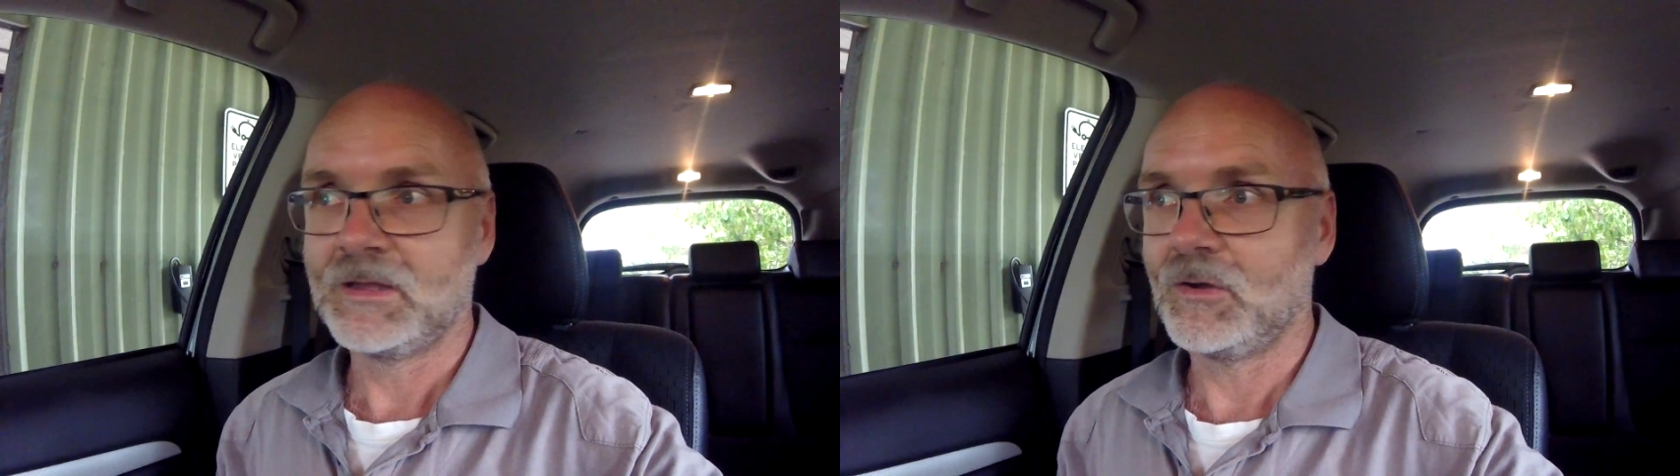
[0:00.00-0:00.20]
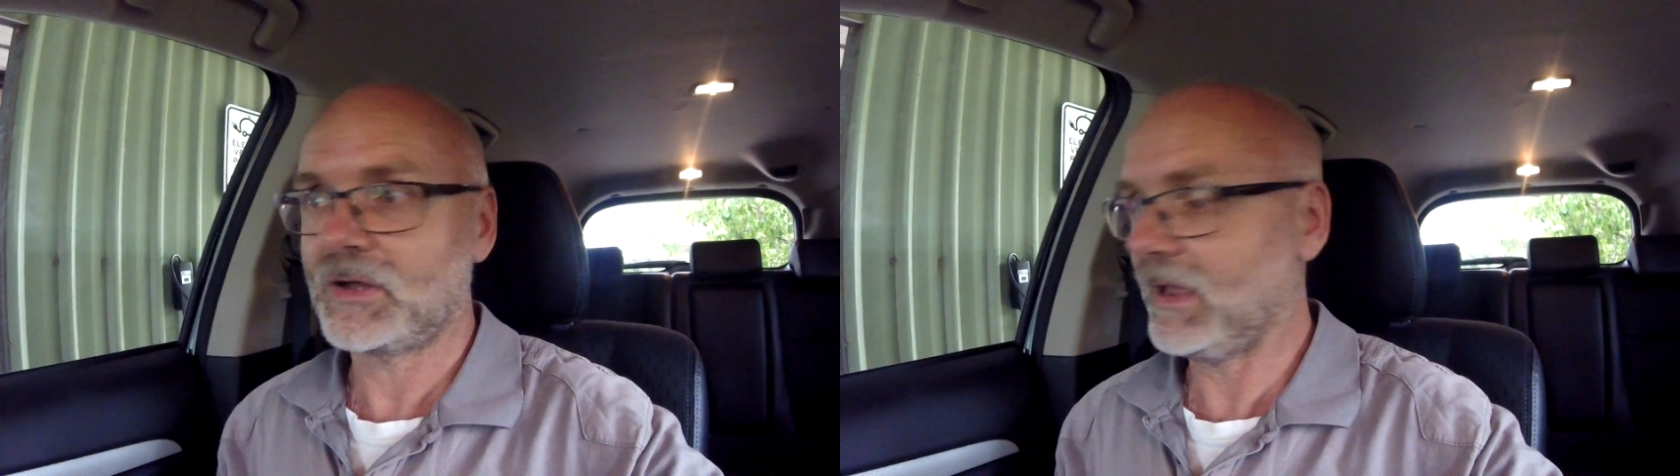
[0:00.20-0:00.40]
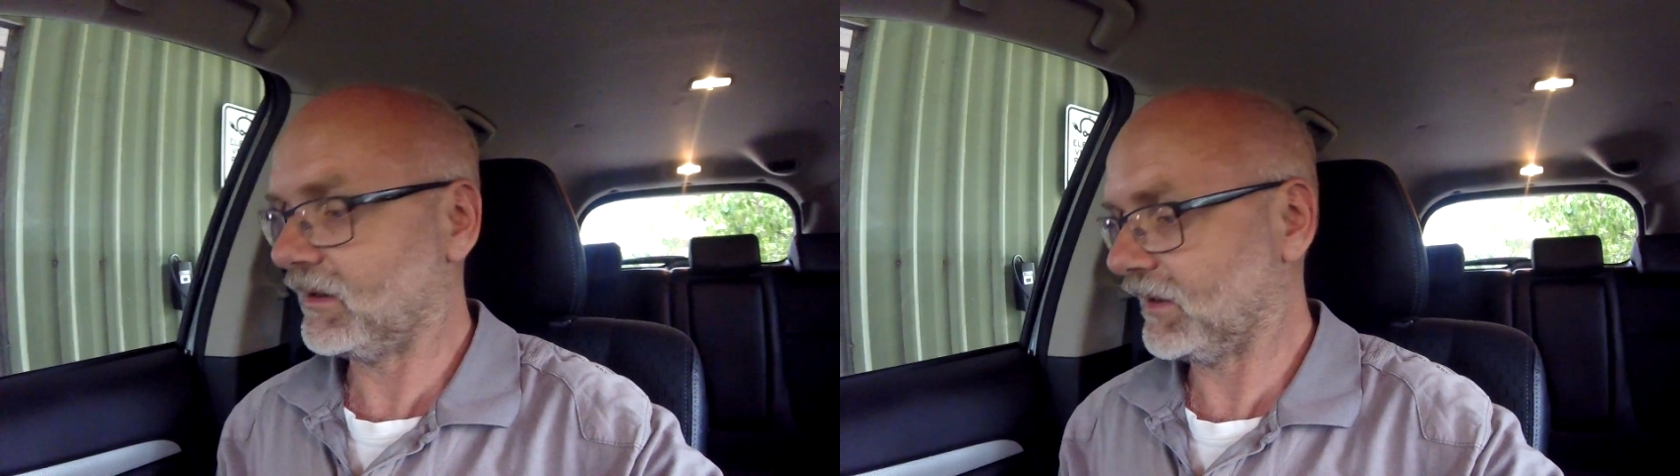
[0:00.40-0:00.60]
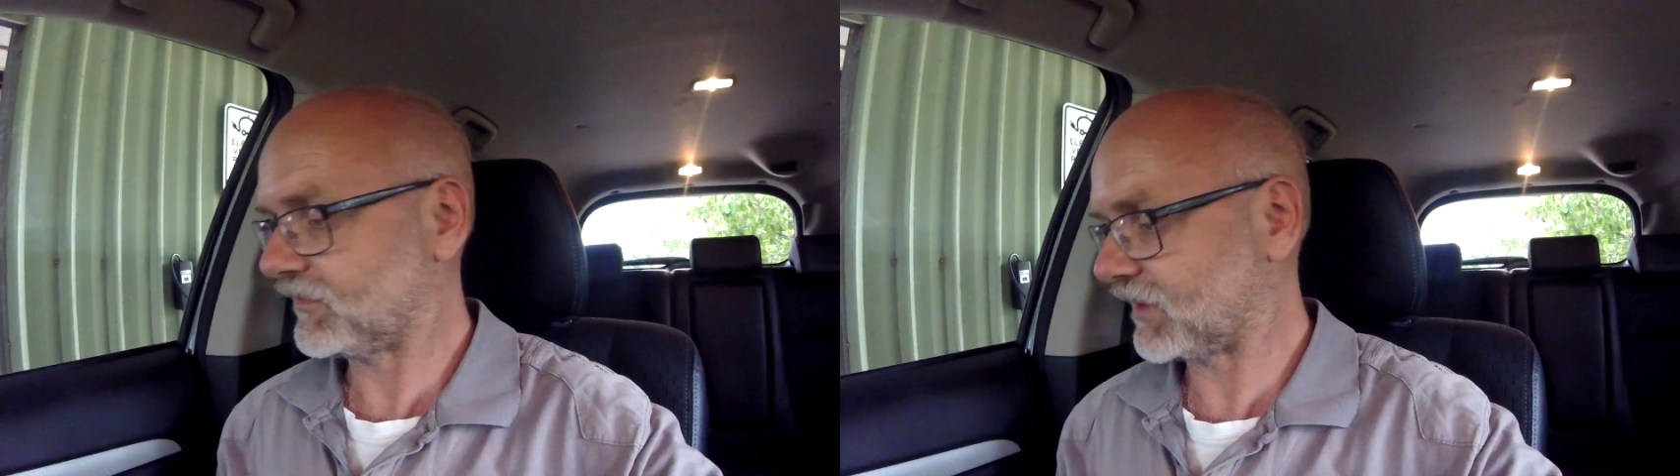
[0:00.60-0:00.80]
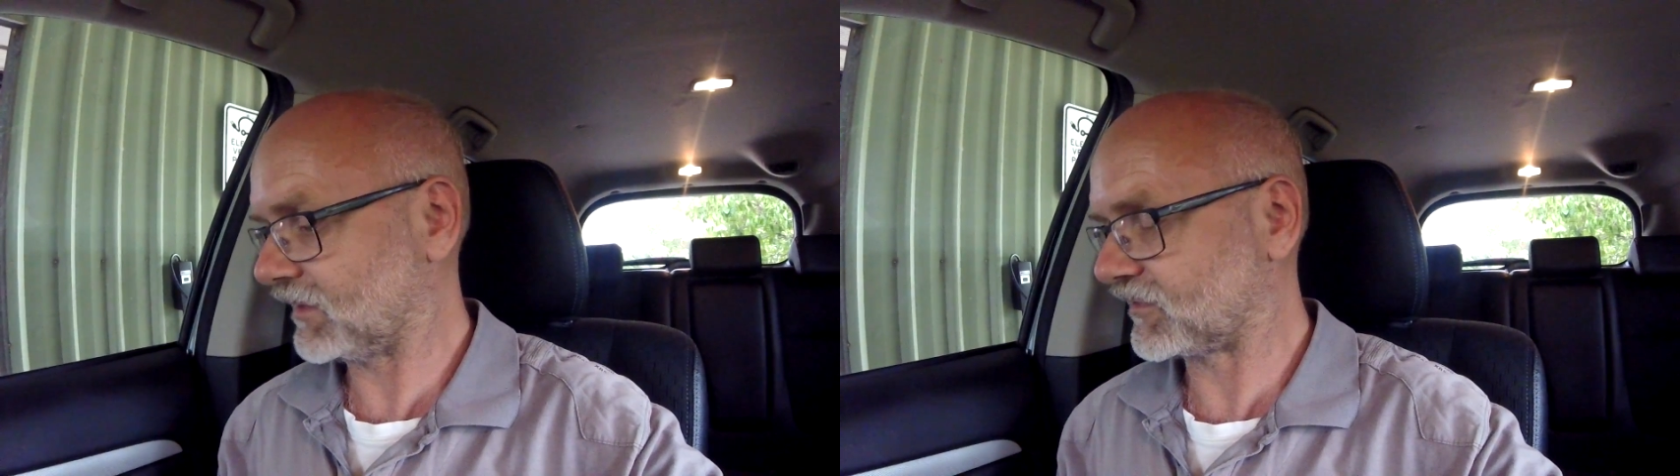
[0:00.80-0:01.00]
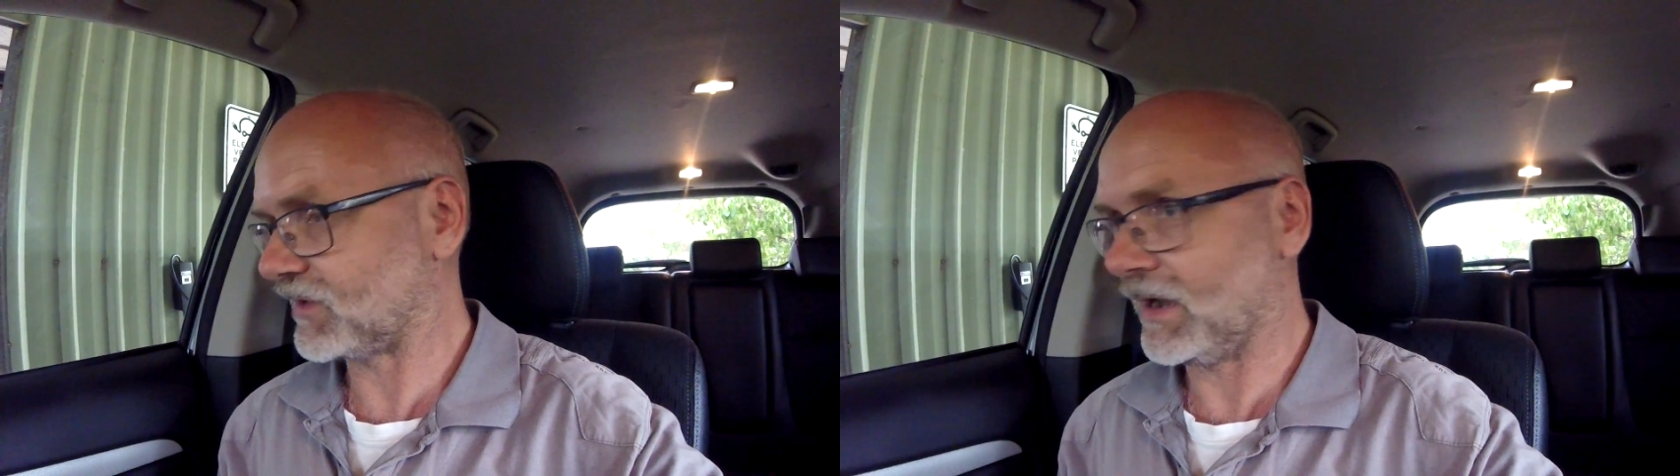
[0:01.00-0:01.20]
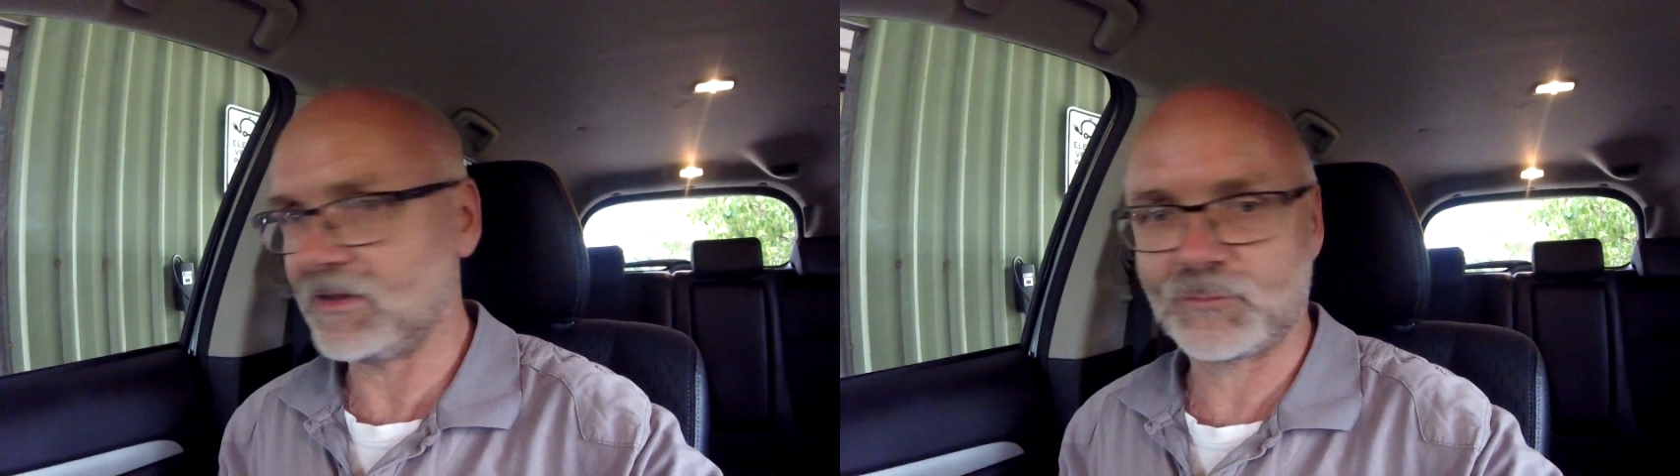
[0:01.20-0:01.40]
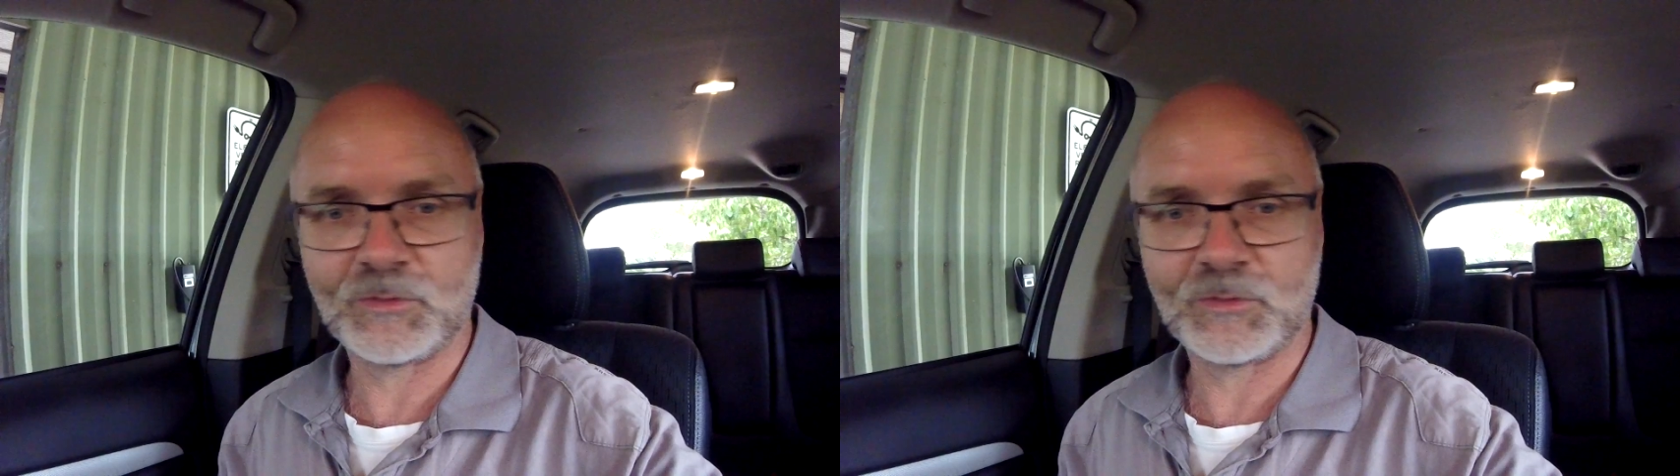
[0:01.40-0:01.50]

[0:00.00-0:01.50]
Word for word: Okay, let's get started